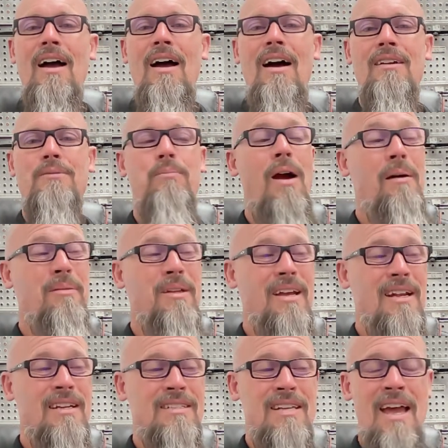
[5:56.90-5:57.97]
Uh, it's probably
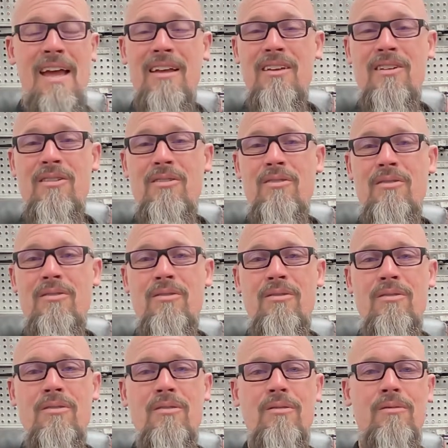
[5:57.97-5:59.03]
going to take
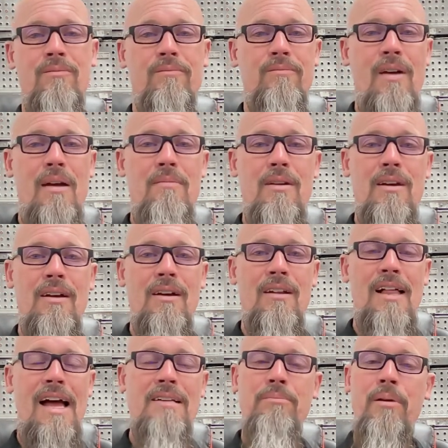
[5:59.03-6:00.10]
you maybe a
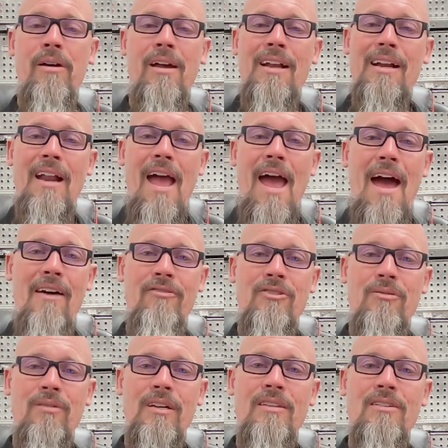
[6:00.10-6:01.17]
class period and a half
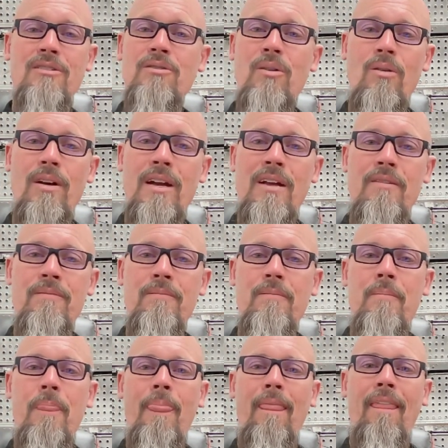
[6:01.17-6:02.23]
to read the story,
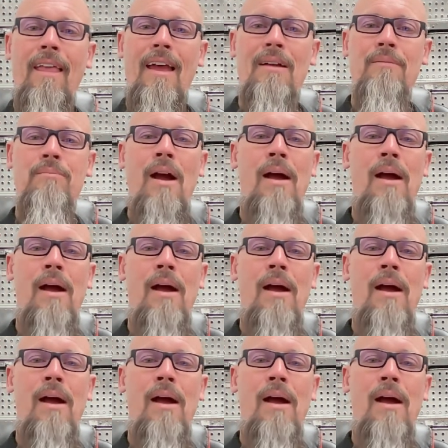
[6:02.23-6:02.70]
and